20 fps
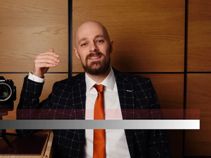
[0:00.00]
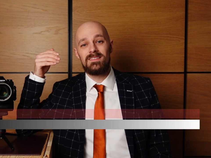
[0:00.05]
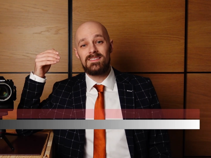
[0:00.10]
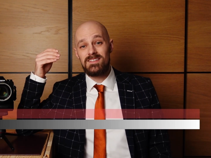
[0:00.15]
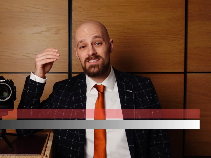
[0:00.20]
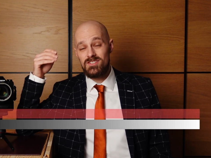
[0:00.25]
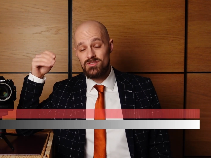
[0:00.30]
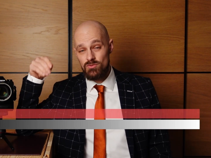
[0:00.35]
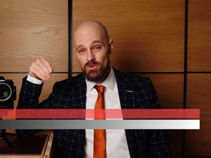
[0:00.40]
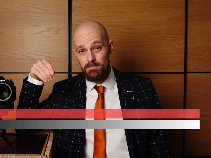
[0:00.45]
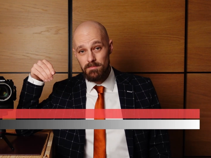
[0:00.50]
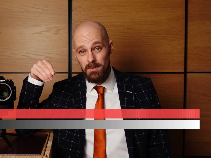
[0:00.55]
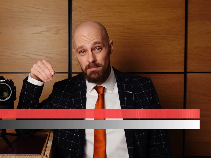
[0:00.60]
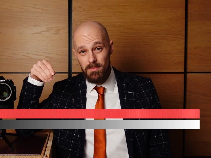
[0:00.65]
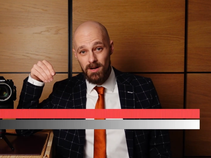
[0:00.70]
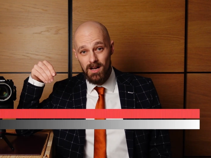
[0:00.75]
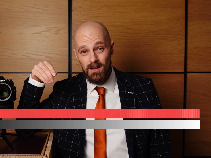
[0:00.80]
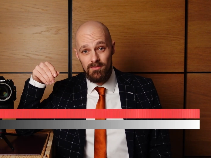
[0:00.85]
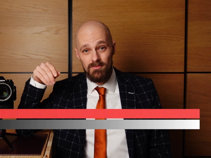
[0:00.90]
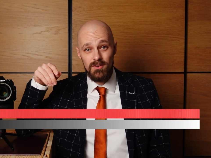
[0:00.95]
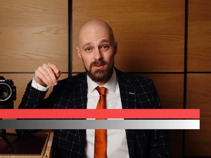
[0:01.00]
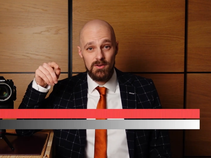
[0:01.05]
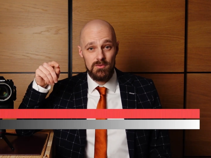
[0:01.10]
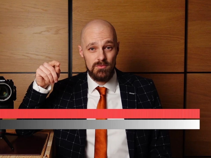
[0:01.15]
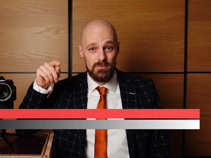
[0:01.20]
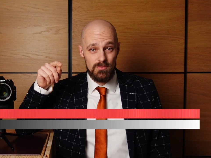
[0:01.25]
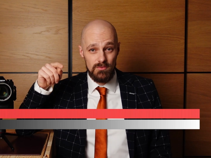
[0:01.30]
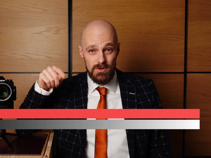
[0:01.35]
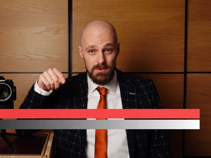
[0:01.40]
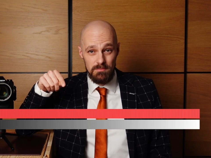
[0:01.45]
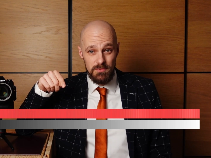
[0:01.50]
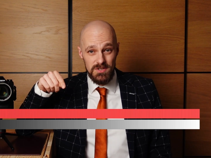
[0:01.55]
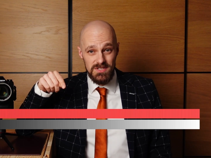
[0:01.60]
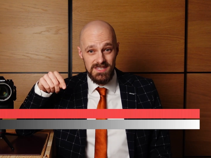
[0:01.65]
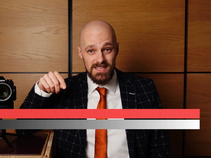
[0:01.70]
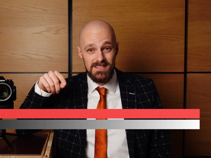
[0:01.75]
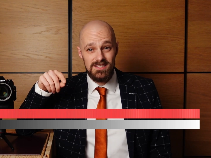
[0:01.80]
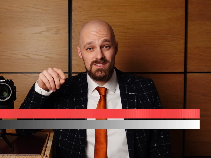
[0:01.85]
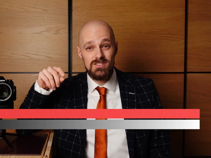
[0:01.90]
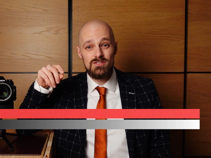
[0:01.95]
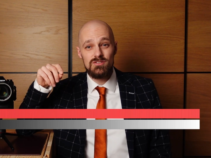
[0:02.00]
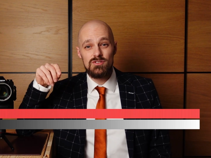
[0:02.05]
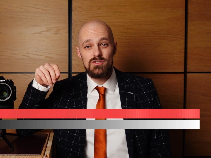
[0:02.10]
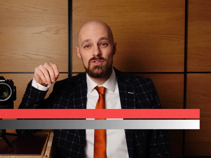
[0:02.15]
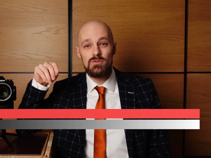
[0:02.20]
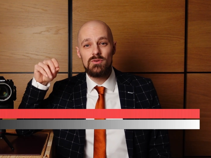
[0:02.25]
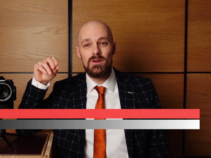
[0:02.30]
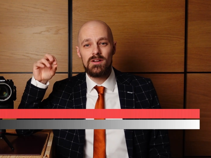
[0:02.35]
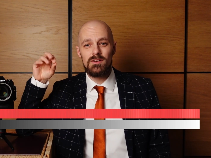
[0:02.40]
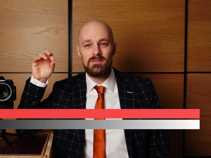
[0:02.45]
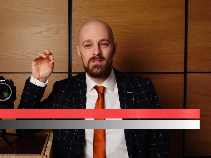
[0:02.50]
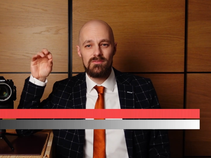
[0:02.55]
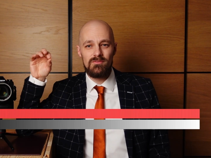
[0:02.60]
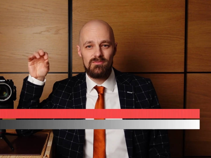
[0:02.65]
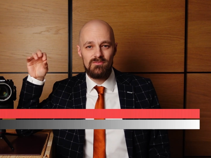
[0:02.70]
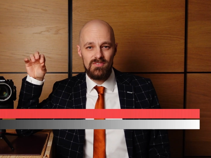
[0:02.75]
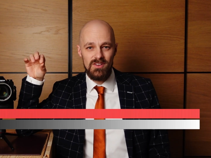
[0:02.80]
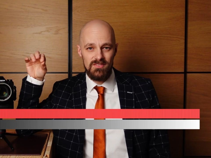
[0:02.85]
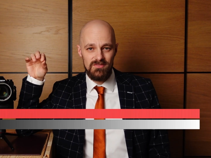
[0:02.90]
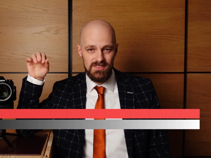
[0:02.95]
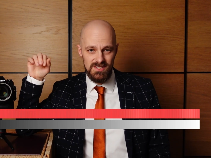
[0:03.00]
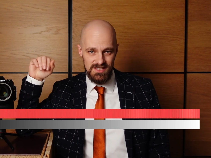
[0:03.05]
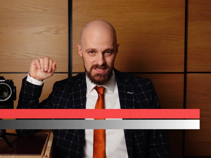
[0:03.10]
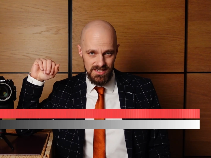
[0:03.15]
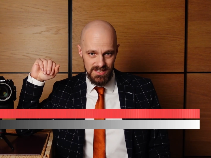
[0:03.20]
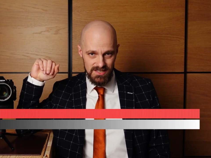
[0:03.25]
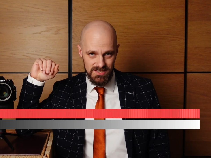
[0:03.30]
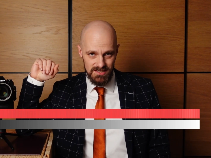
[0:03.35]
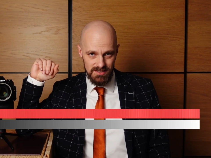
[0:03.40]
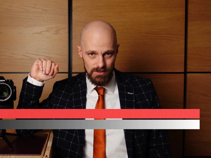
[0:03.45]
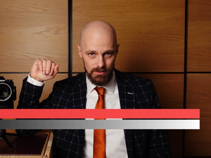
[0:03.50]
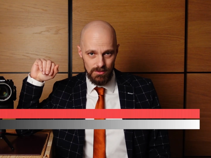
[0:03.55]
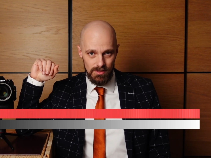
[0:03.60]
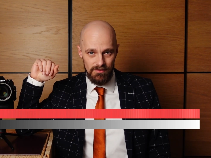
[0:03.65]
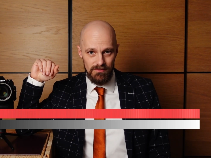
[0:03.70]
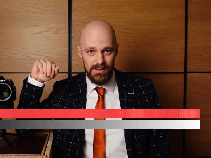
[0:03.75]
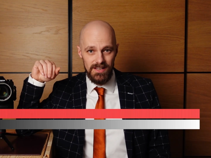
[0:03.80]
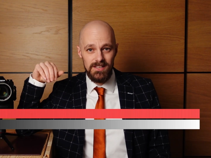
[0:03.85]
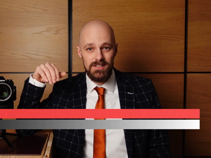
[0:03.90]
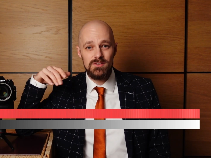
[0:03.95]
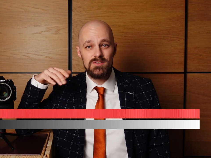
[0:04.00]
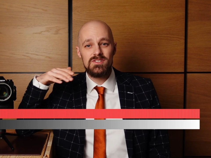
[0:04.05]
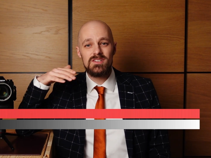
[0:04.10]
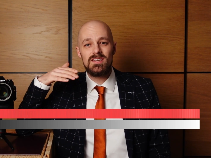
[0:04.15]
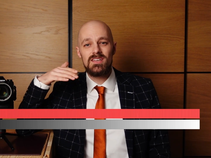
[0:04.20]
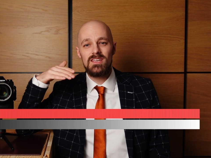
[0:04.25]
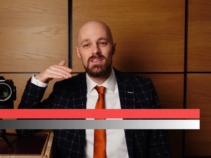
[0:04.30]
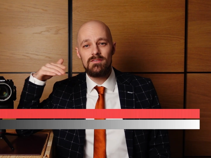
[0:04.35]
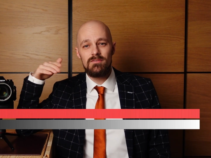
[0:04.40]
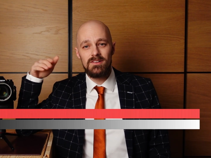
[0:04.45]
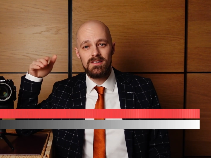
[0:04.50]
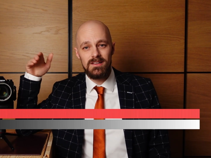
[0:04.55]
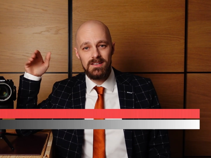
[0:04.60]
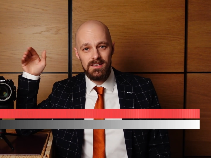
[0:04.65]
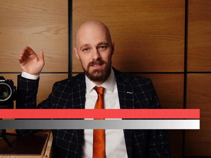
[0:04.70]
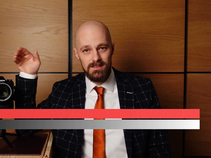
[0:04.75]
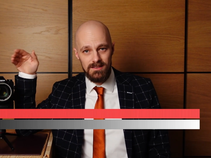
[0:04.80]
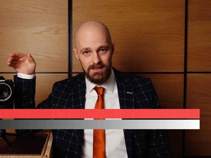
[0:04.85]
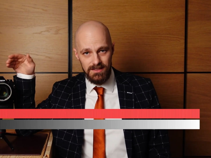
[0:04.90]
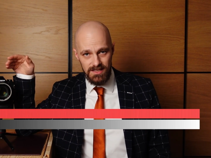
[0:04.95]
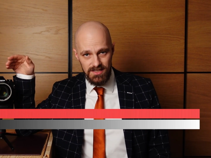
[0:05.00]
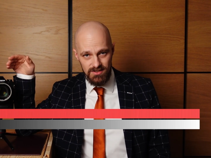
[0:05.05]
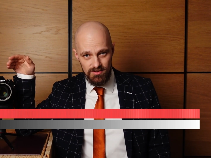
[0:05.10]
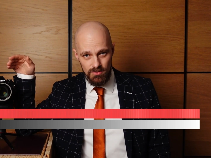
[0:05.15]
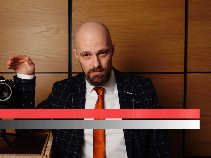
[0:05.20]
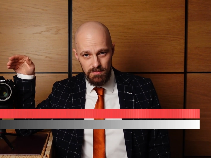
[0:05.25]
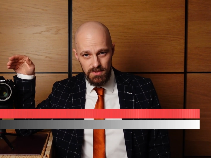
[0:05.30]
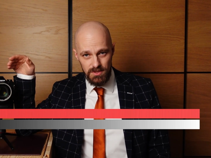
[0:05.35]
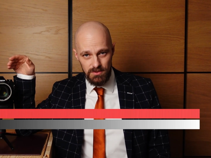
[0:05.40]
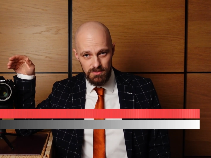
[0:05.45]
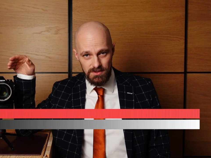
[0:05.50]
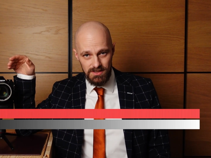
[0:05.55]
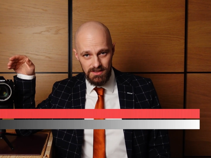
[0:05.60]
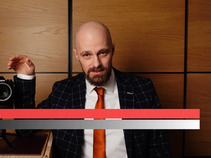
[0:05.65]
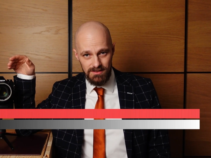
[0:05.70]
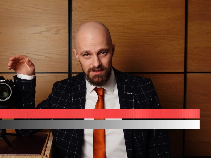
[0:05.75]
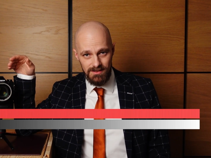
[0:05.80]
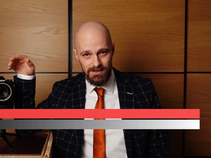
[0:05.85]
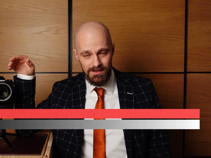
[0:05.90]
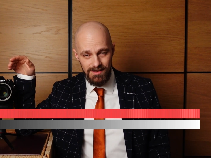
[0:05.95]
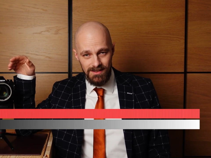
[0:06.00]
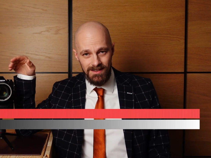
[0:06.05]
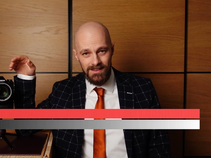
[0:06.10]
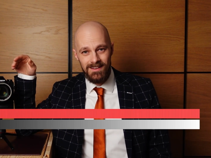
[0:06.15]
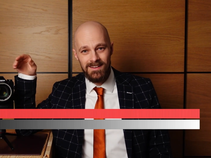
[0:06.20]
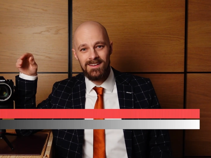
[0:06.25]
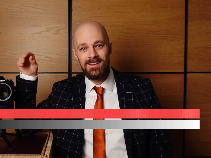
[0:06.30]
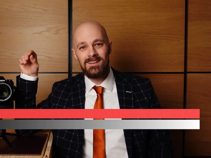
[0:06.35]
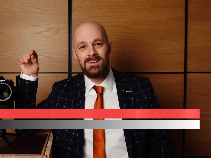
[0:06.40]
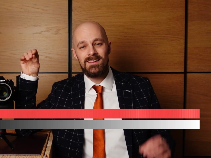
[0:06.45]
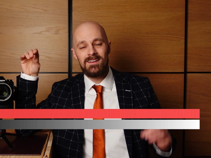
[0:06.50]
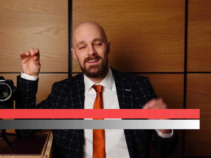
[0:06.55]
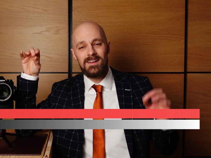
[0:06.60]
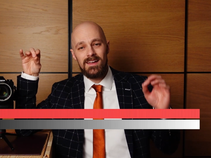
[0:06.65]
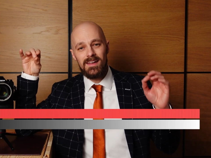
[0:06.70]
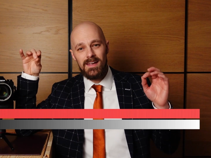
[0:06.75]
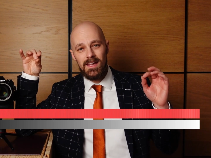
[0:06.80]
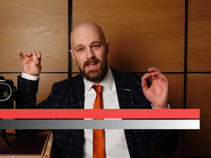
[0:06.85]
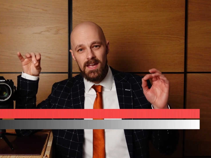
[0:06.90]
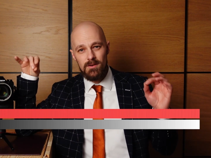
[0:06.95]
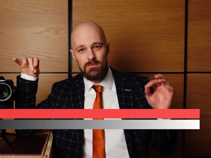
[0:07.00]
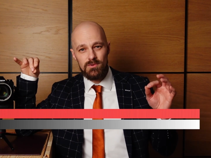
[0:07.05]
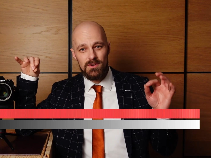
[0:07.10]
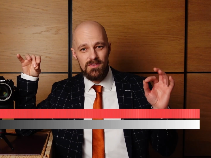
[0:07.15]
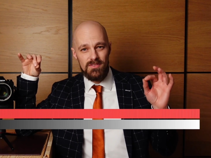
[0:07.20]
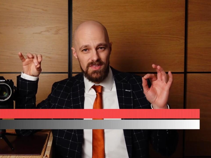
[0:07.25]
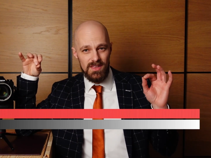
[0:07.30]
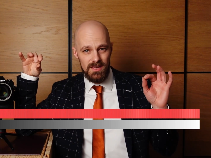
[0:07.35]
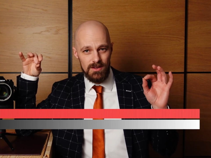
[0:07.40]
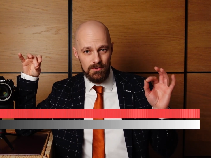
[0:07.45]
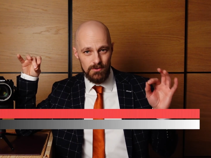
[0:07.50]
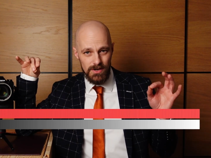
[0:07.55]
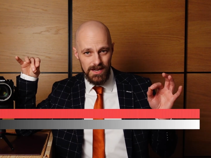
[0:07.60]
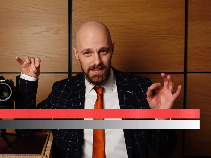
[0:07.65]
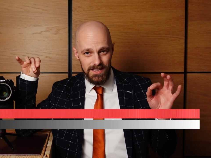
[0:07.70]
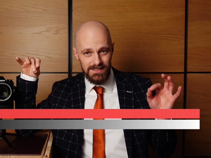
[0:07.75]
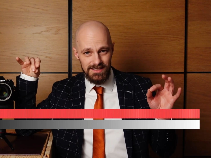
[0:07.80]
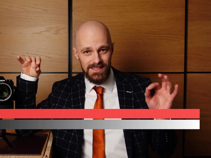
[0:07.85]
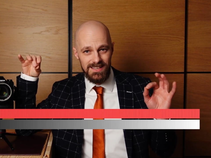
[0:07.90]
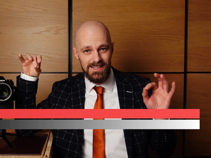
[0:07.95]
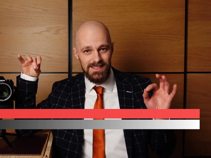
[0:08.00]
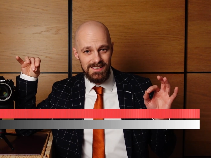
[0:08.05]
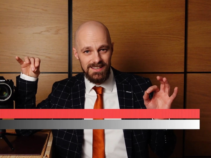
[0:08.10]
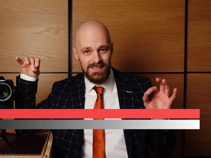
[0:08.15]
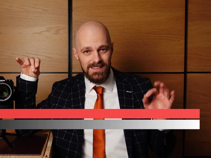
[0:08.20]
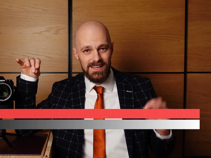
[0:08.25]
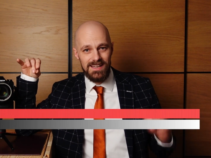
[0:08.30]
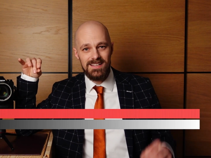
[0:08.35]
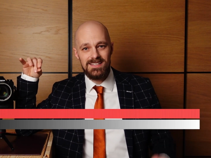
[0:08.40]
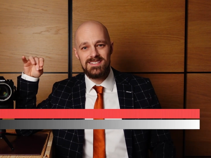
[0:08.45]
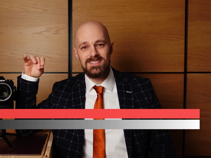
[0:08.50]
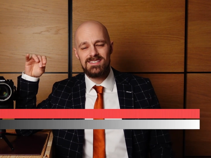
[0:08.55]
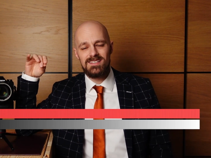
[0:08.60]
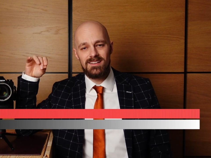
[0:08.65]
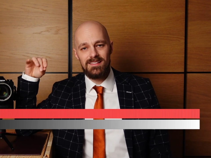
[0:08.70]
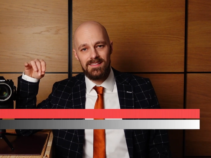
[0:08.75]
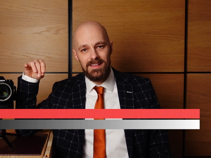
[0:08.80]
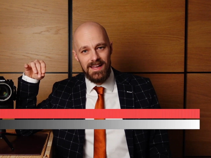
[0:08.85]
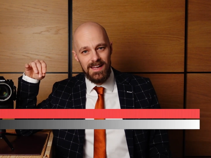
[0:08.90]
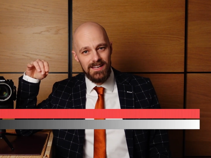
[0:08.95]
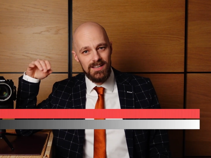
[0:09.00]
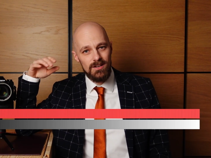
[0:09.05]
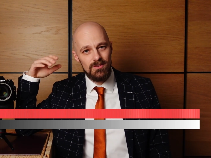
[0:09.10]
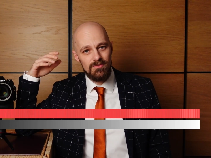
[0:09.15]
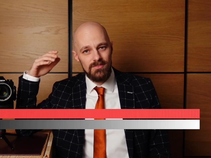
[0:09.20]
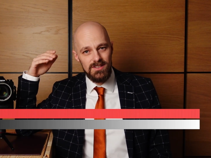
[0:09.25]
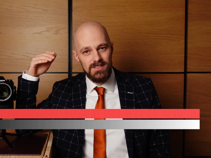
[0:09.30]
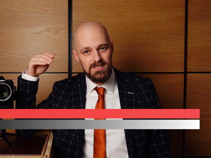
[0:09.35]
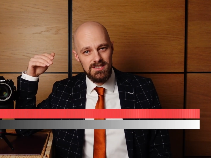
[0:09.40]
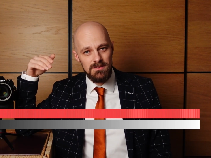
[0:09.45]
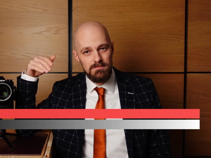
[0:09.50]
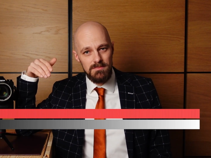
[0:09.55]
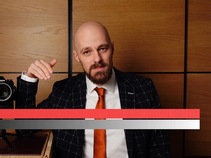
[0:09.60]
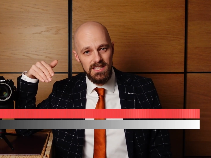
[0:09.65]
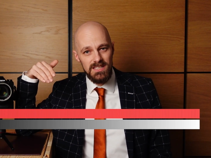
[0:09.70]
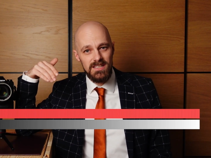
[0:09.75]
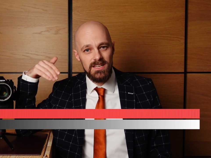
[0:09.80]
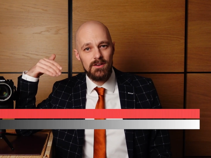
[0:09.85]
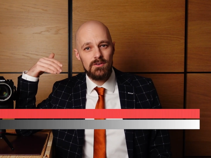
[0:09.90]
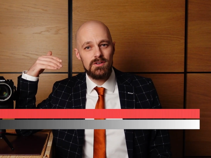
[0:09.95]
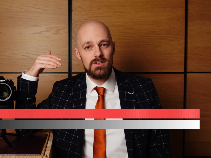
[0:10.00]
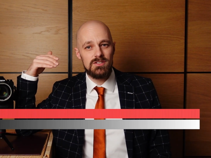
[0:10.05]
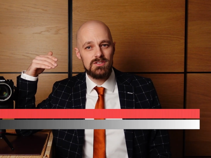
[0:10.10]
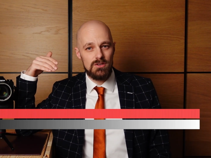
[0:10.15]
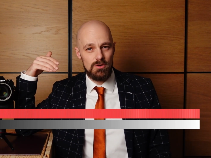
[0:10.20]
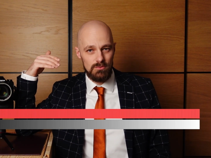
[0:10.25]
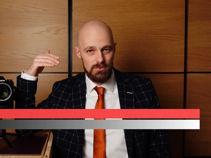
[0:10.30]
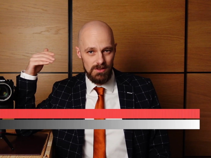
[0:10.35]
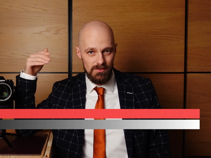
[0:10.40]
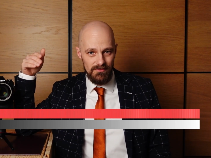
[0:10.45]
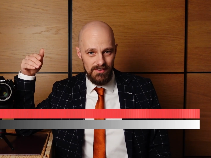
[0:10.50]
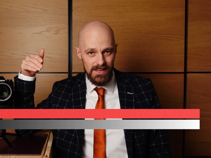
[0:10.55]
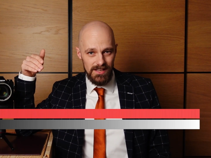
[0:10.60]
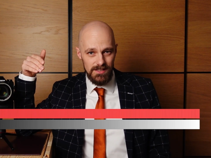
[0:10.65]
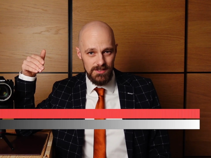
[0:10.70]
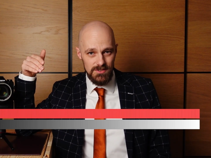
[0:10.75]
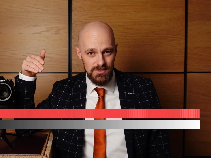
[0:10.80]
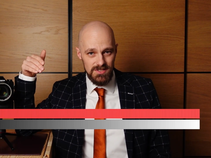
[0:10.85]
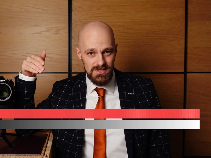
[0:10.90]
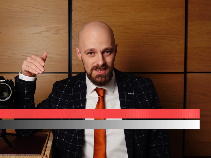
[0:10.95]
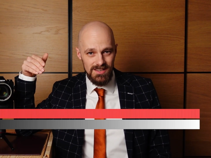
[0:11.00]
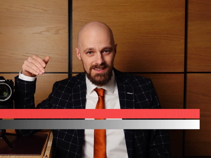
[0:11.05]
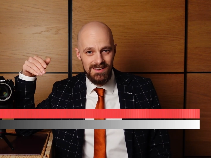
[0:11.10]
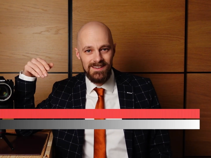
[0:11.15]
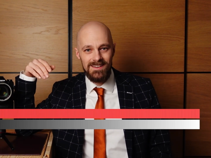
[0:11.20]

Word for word: The strip above represents 256 tonal values evenly distributed. Everything red indicates the lack of intermediary tonal values.